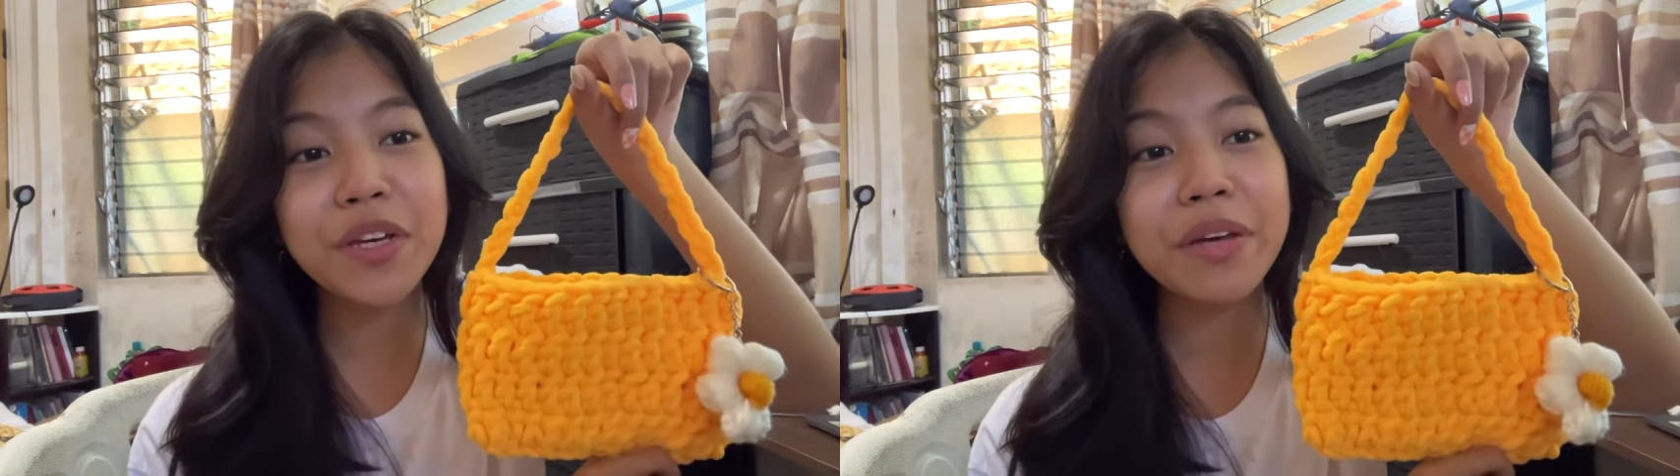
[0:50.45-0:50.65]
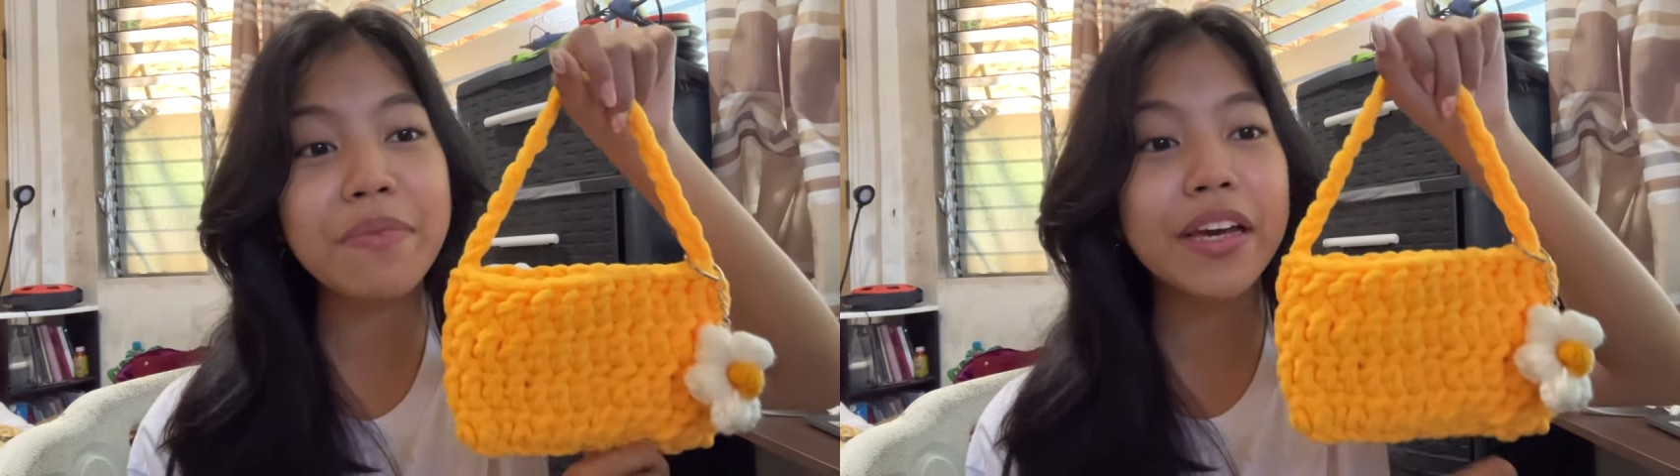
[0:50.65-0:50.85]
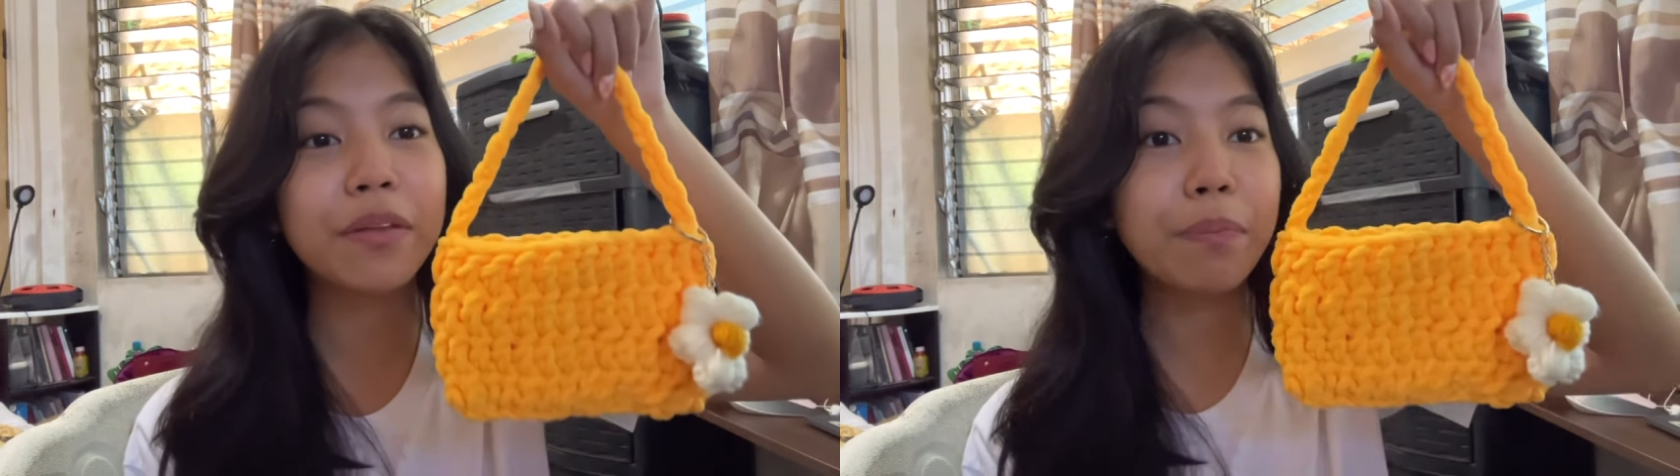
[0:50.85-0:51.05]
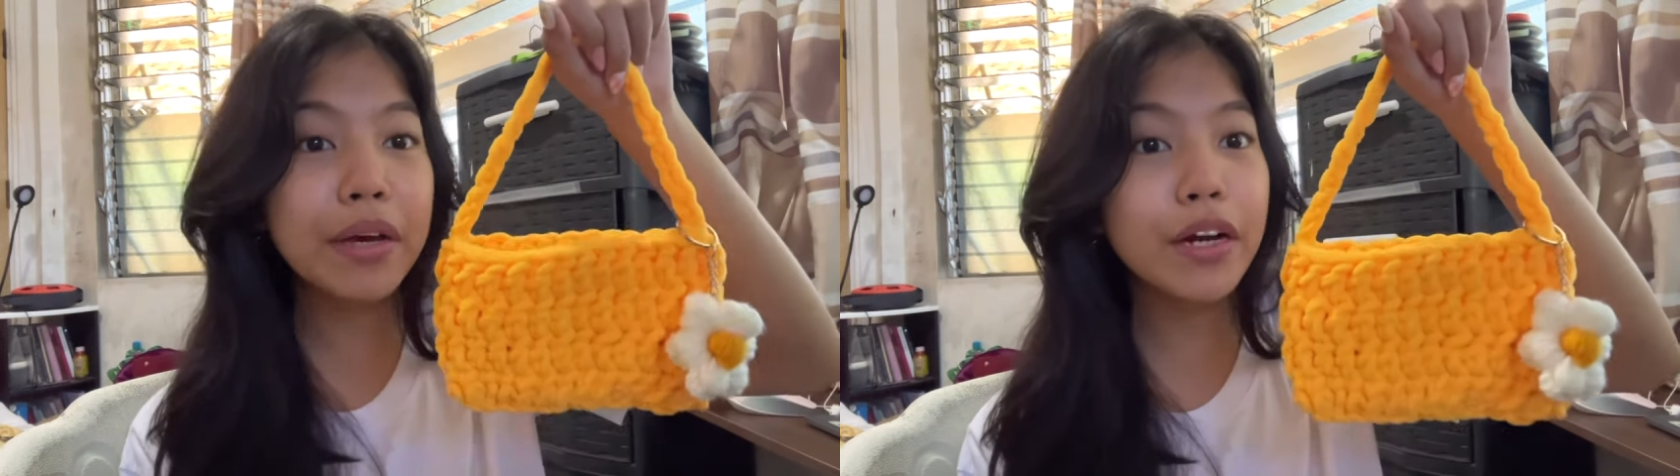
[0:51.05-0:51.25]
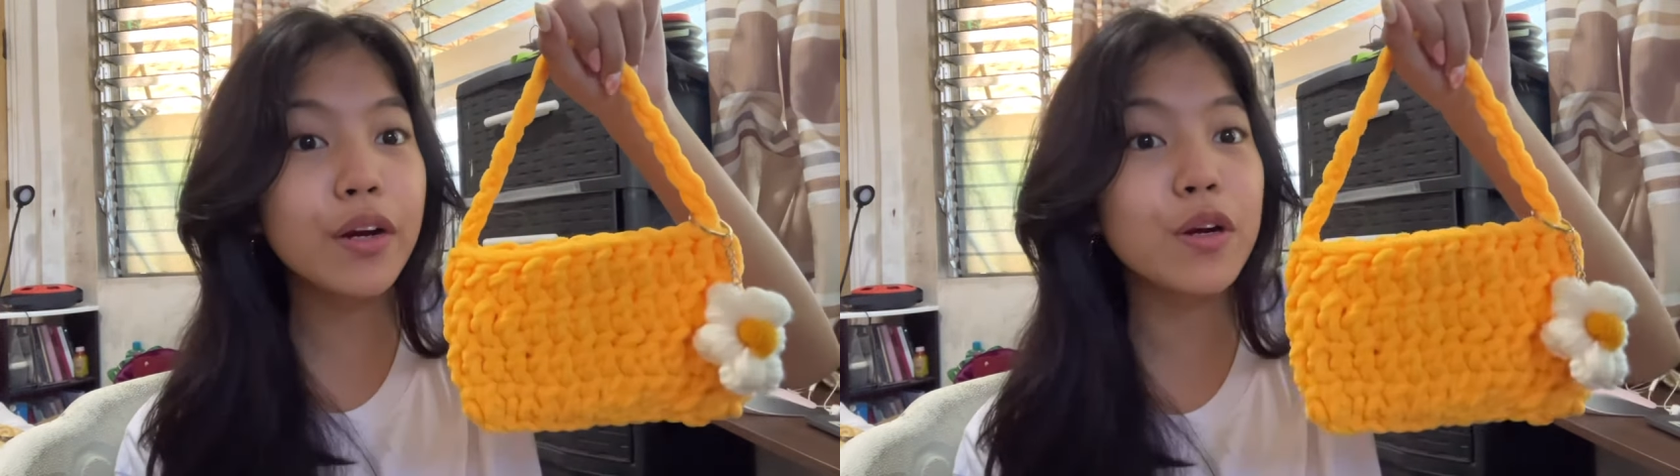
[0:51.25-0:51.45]
You can make it
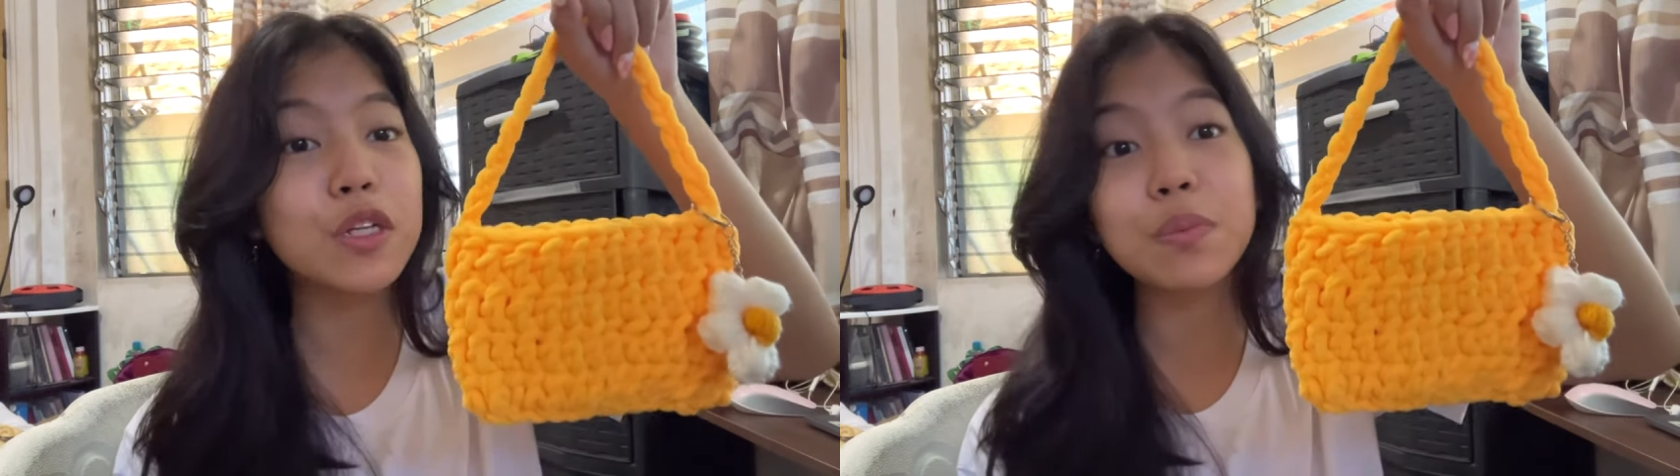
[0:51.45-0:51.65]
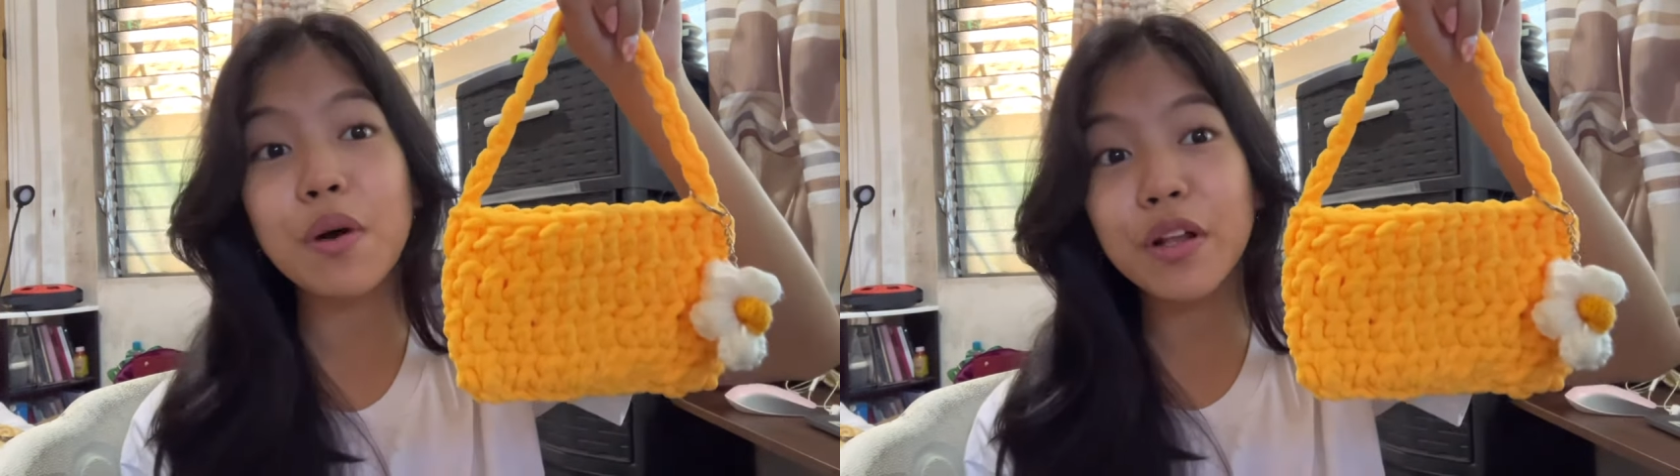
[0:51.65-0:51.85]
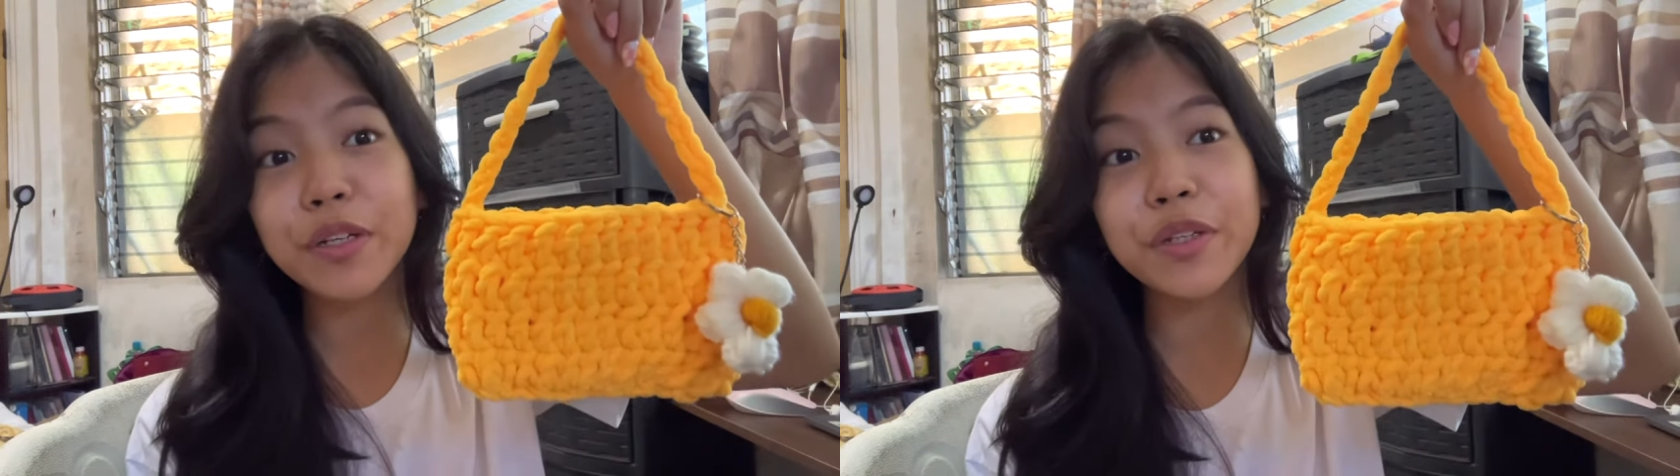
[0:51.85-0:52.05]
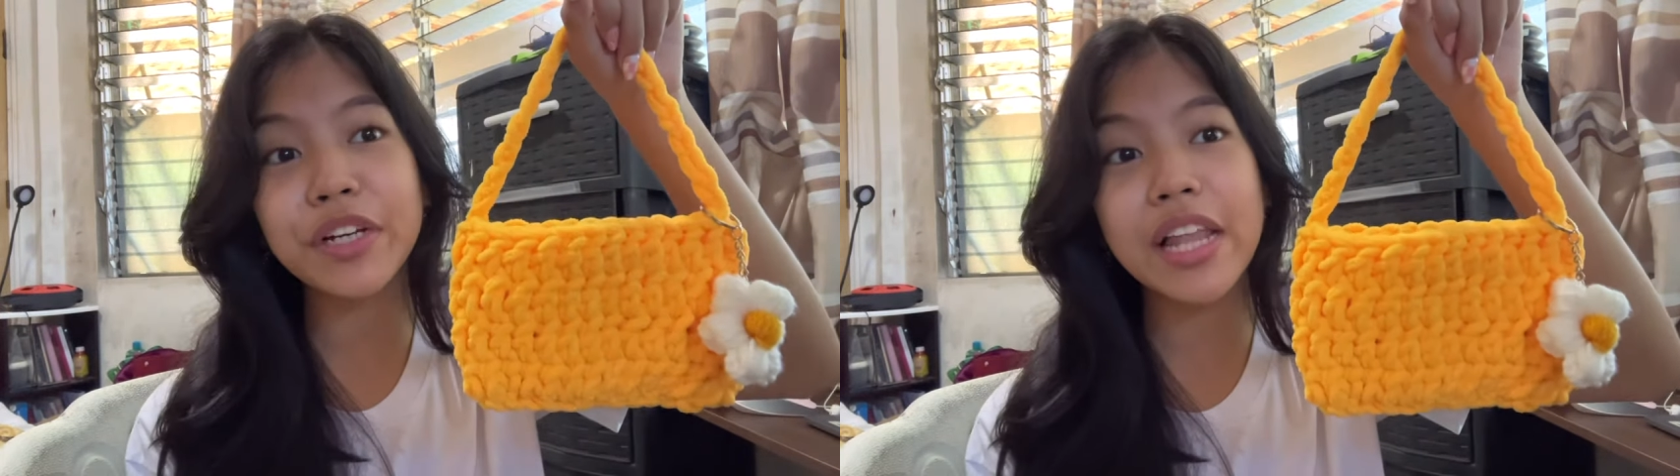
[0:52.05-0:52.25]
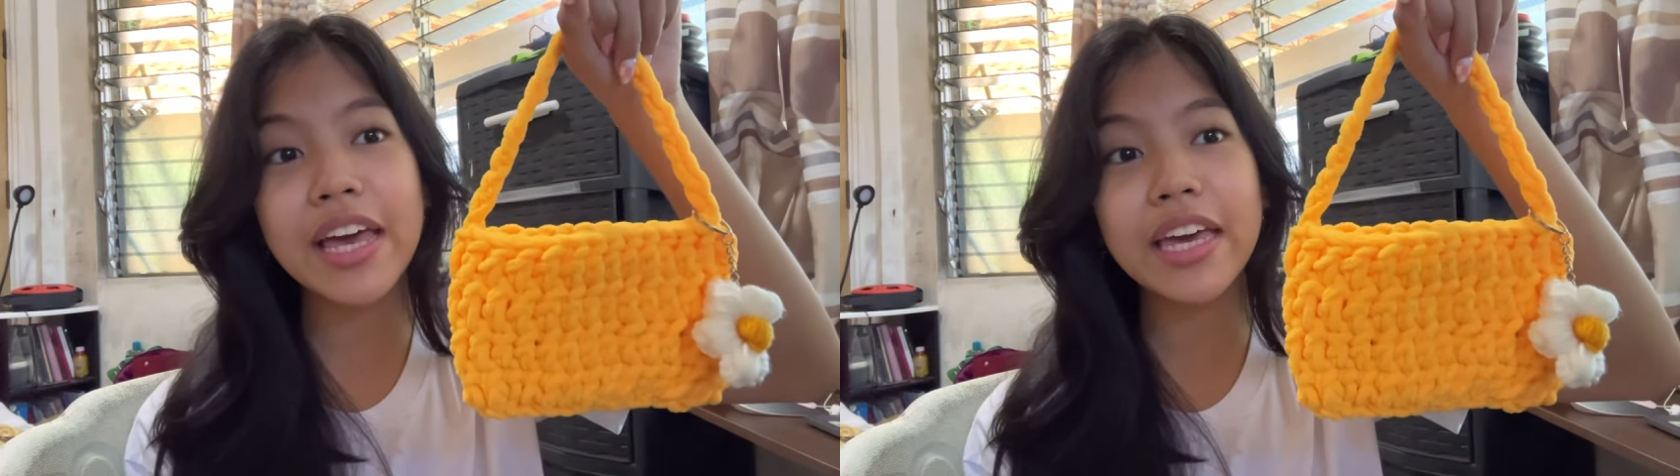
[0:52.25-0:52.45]
bigger or smaller to
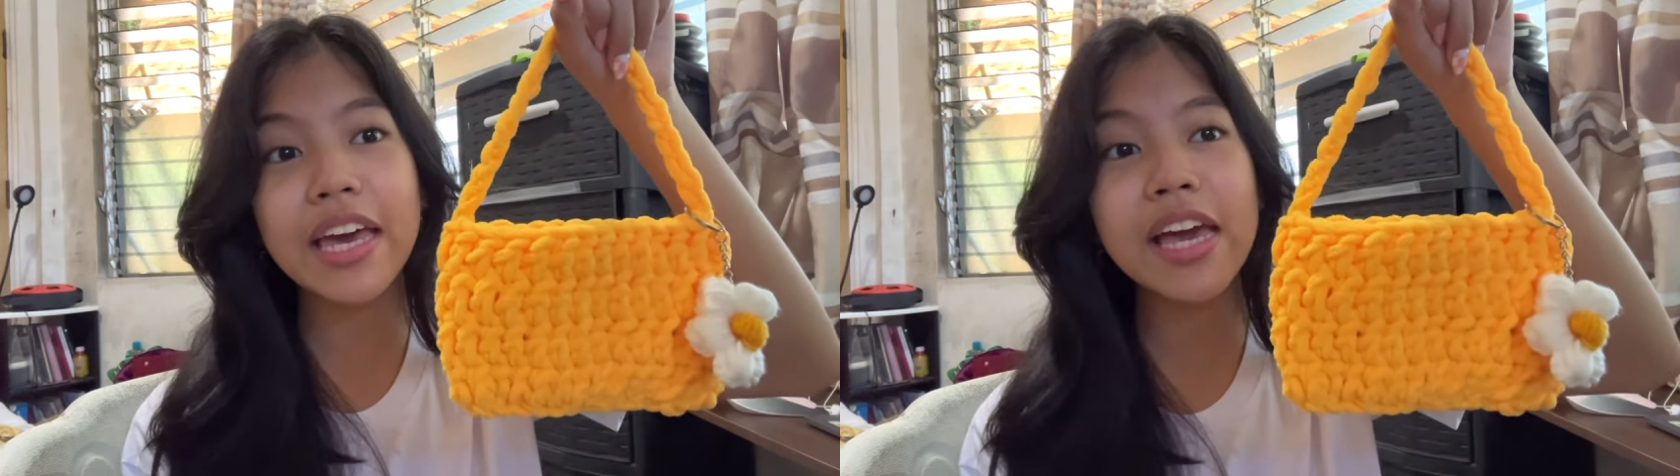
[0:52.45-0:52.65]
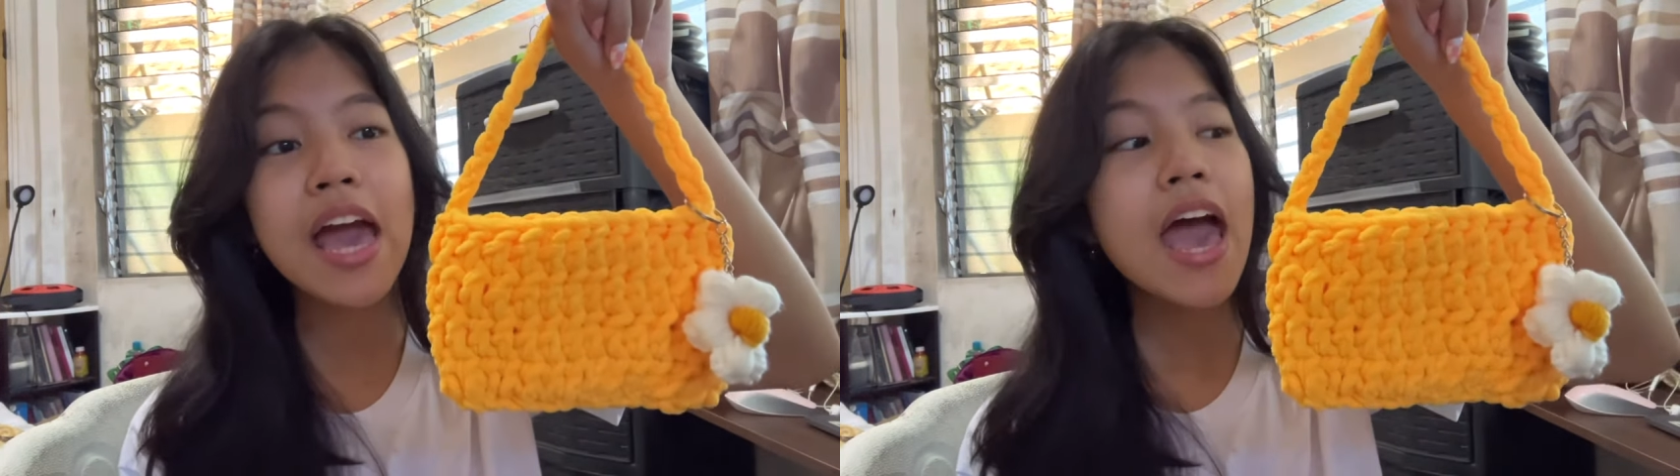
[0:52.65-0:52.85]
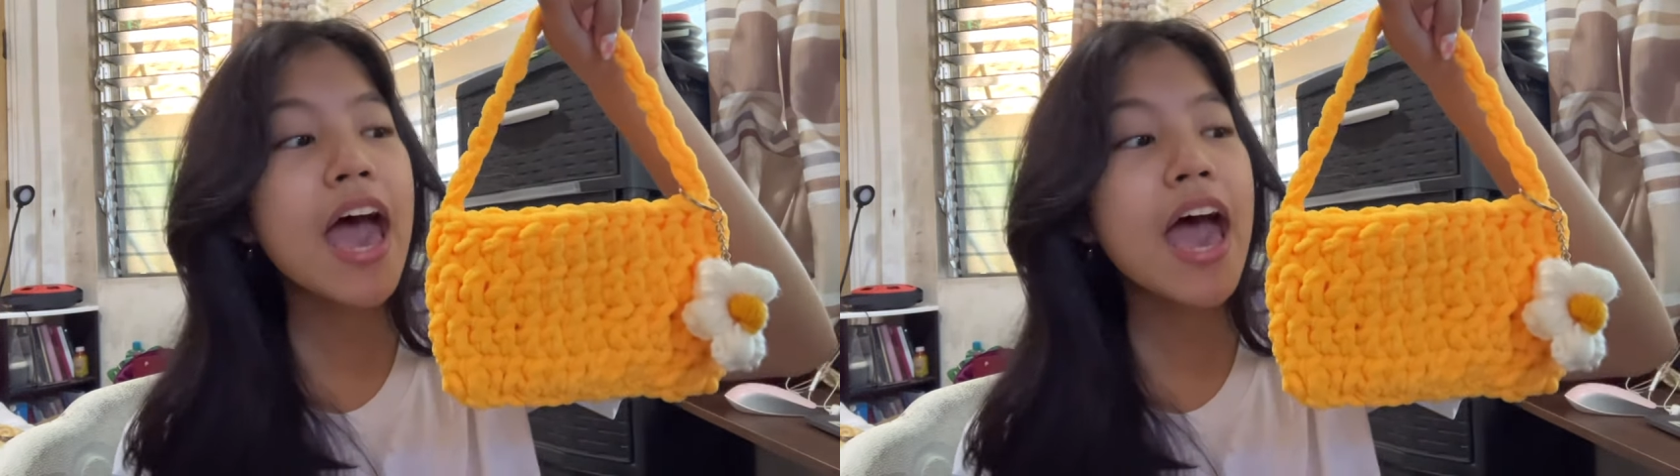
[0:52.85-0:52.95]
your liking,